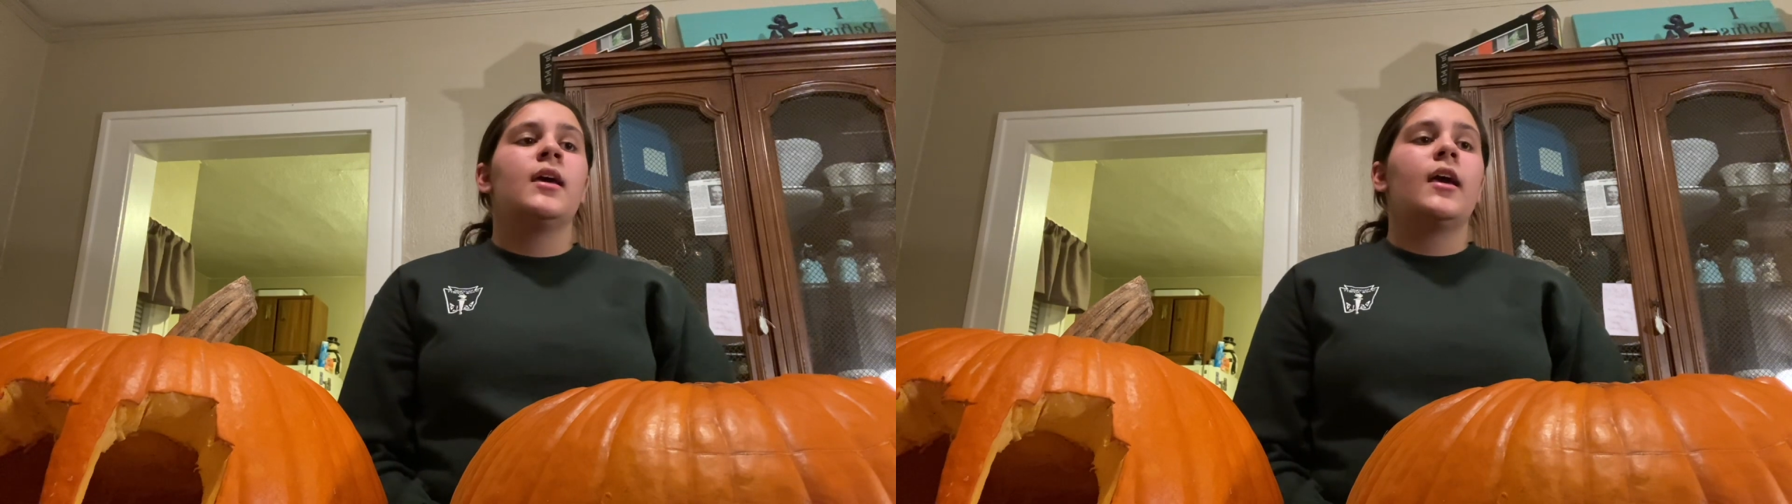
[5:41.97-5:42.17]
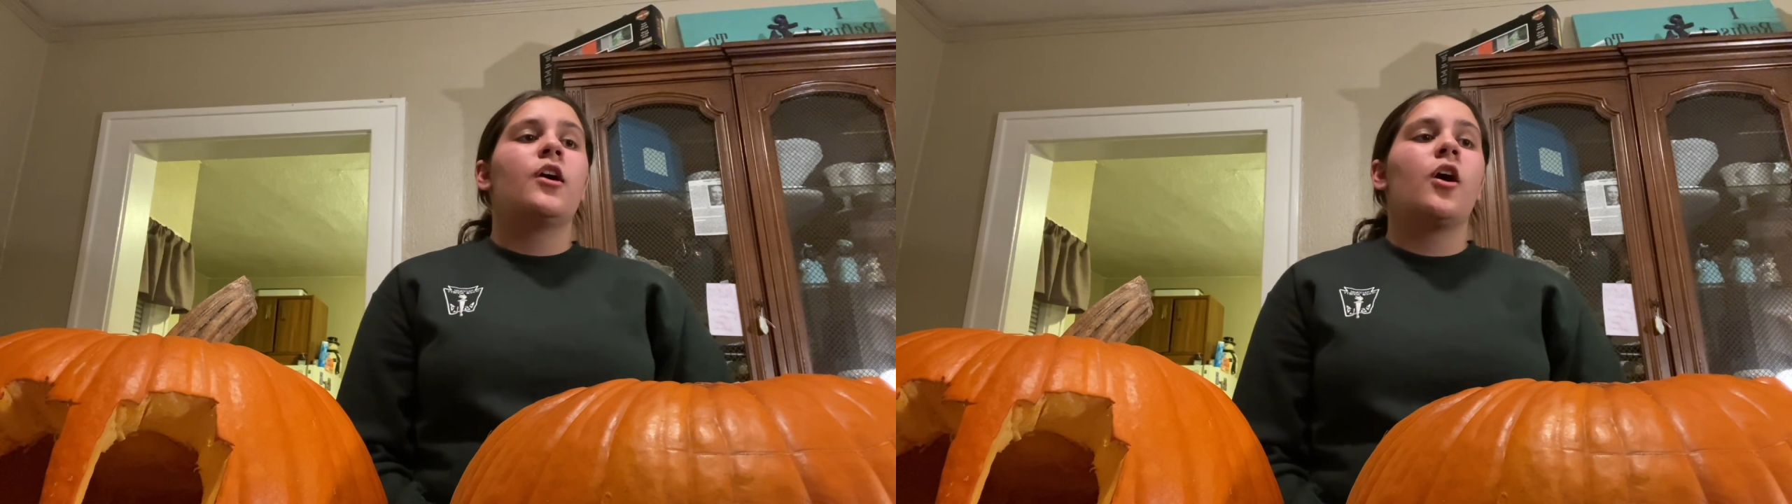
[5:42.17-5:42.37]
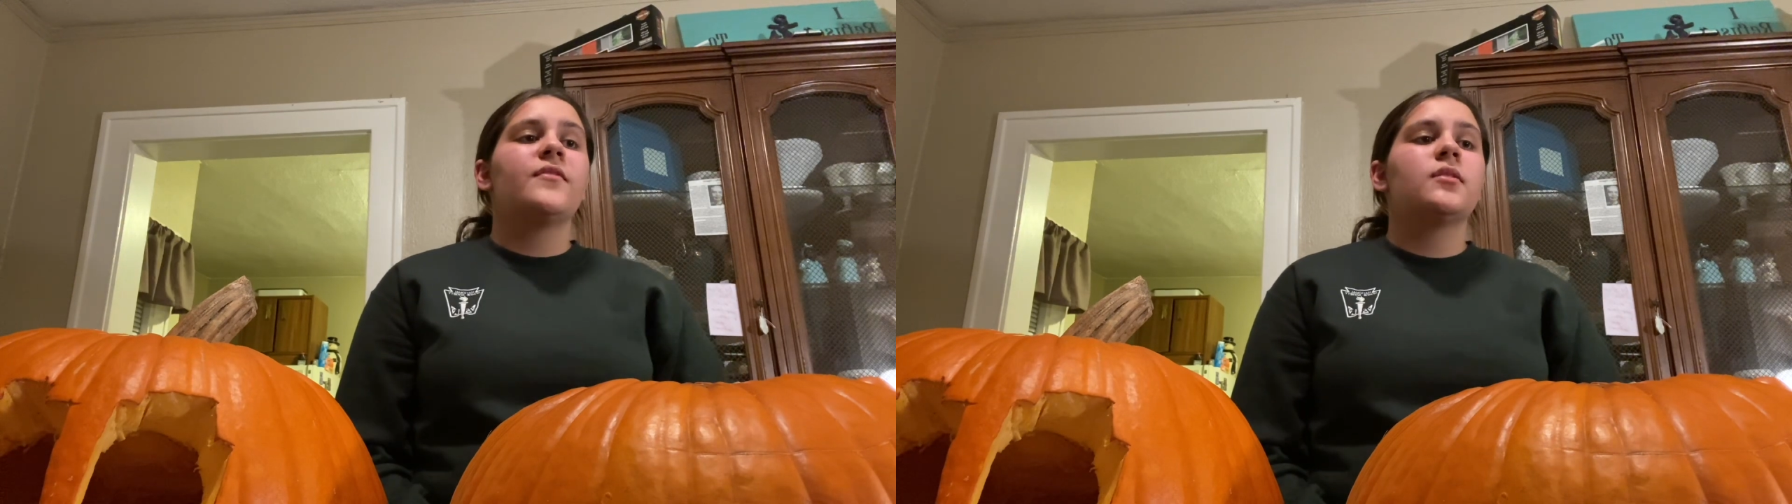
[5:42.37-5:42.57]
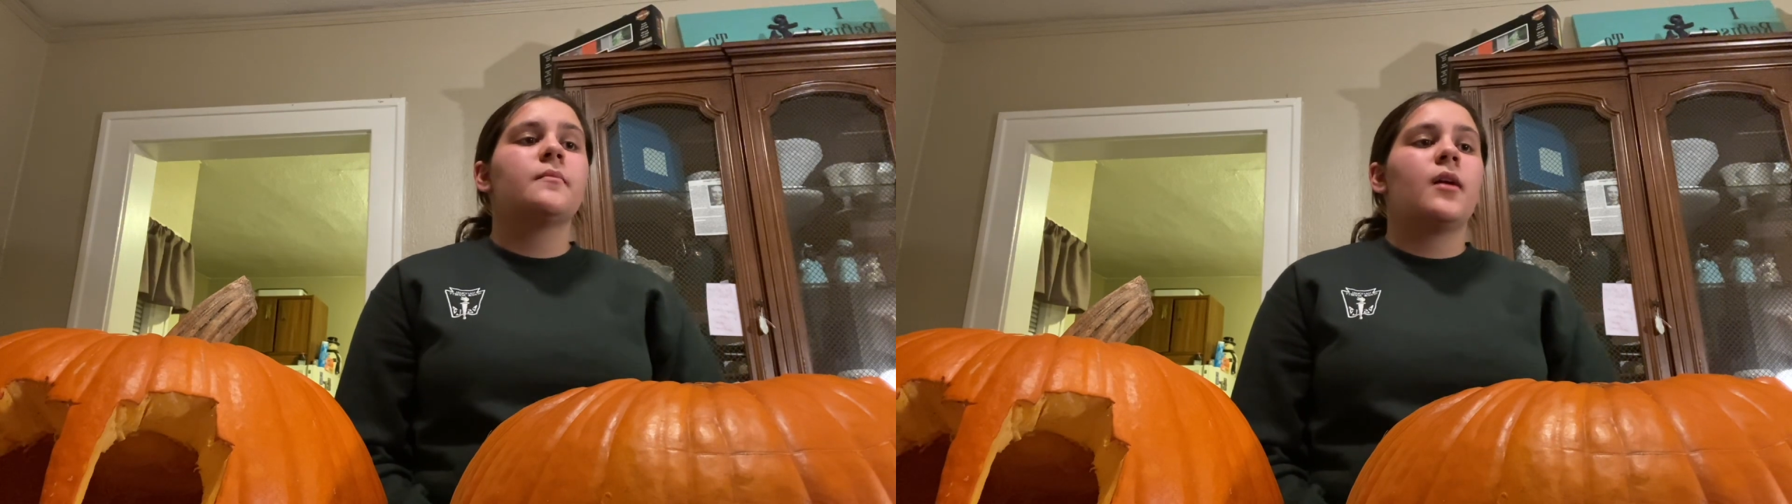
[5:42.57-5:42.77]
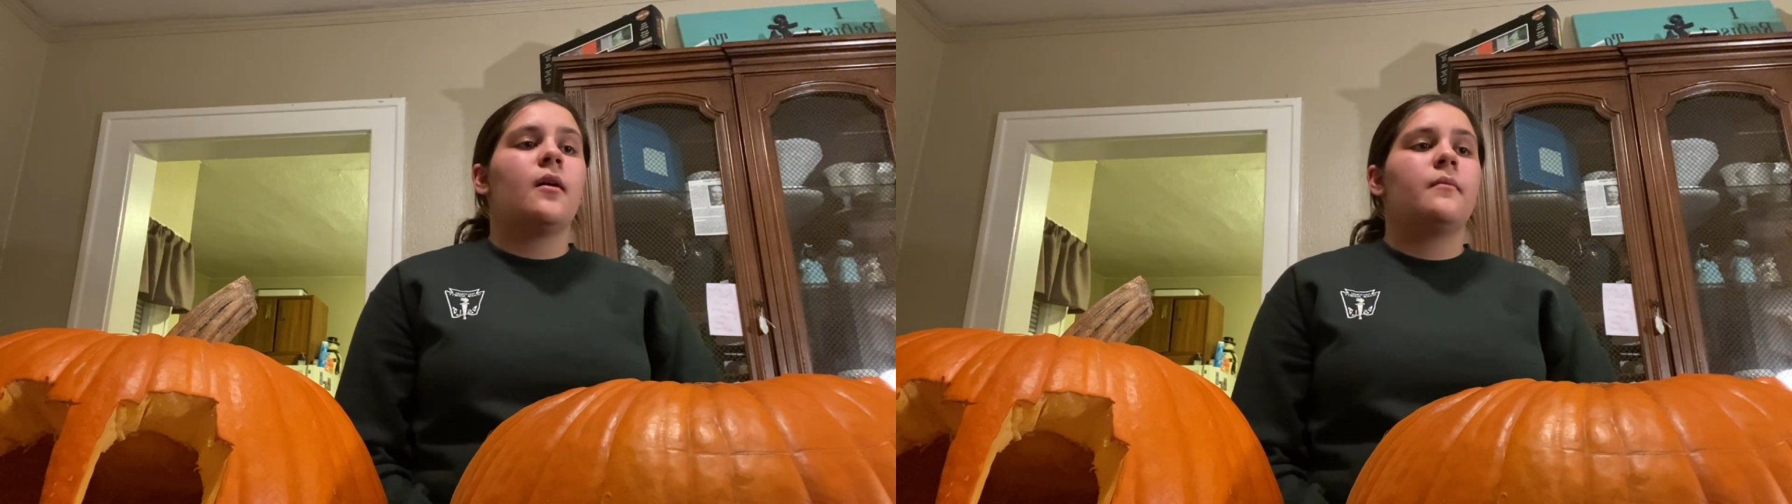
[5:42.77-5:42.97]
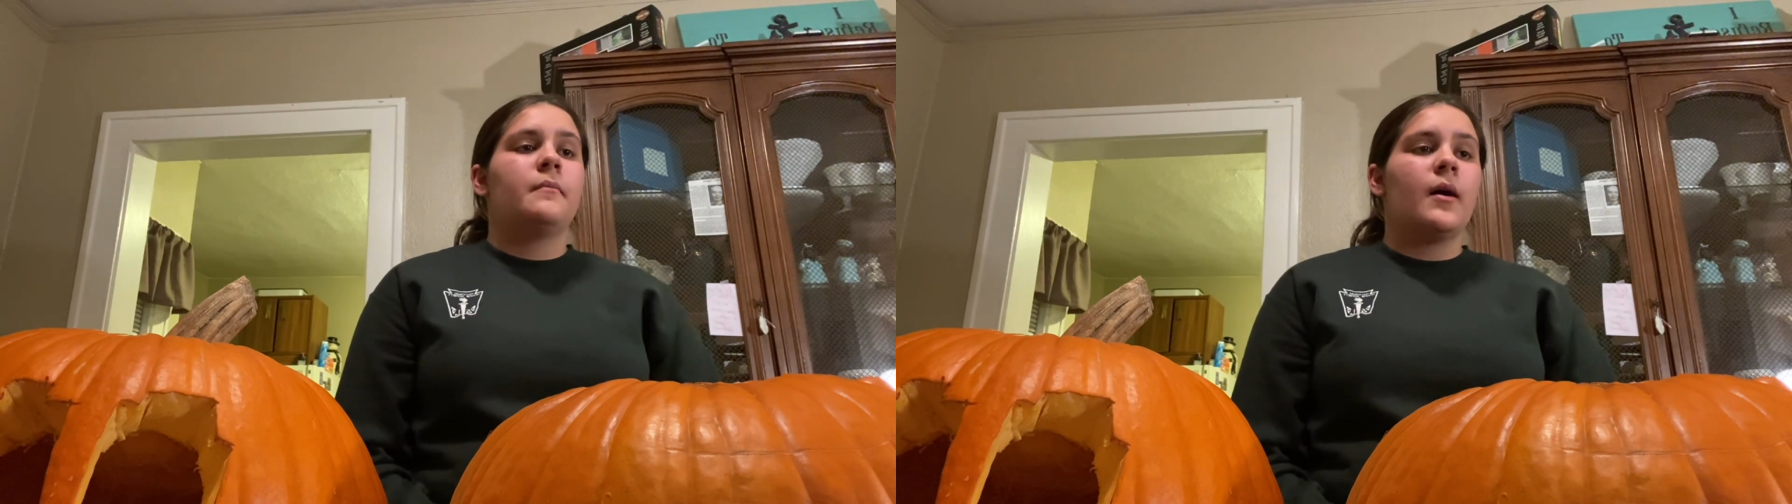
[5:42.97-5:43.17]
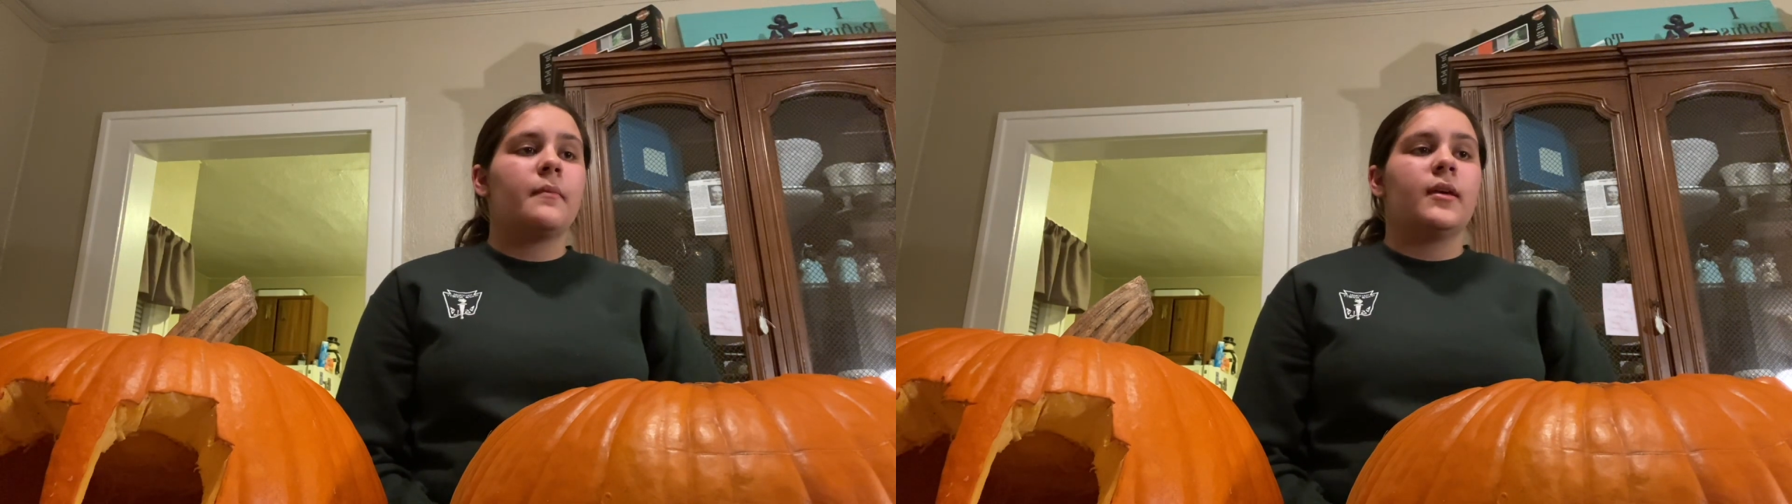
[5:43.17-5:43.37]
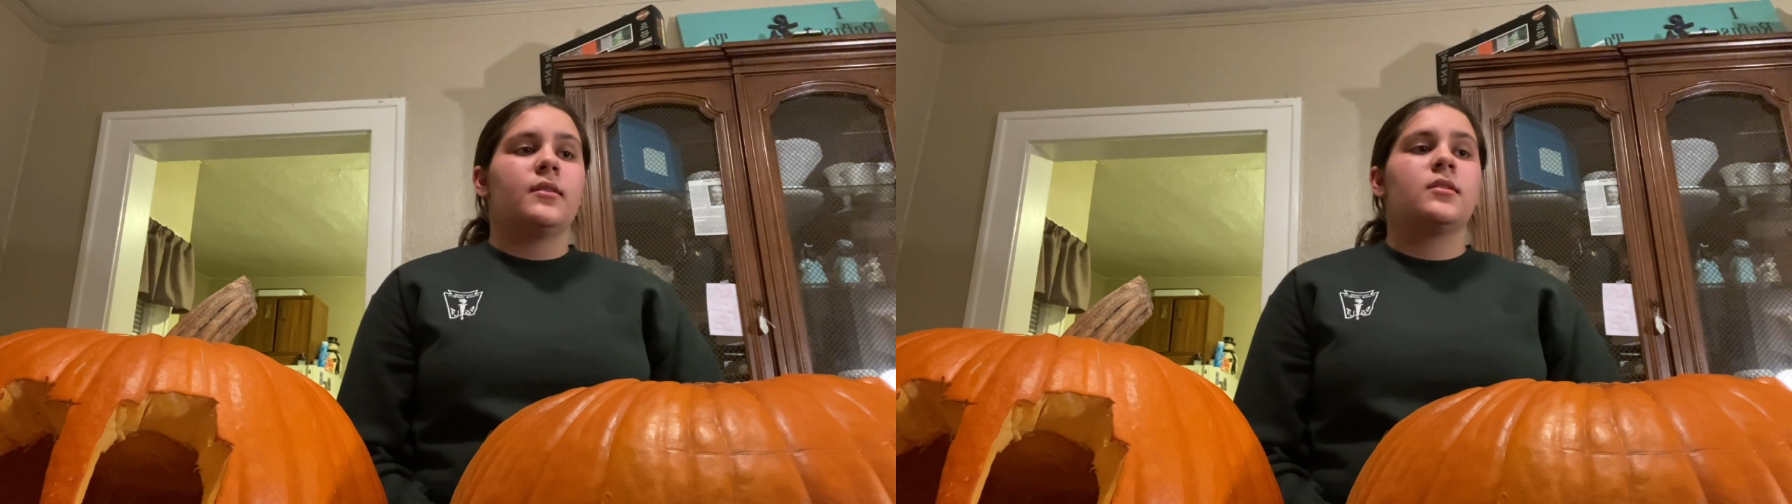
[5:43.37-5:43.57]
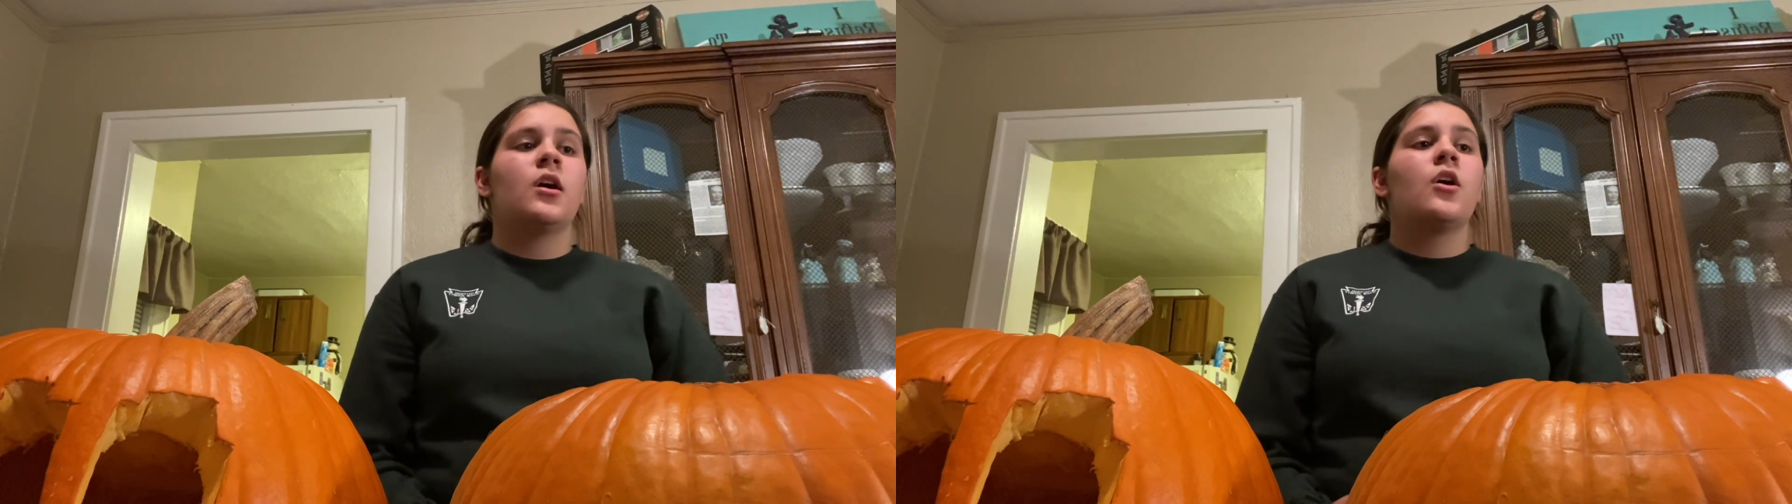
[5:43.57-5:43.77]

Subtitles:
and carve some pumpkins.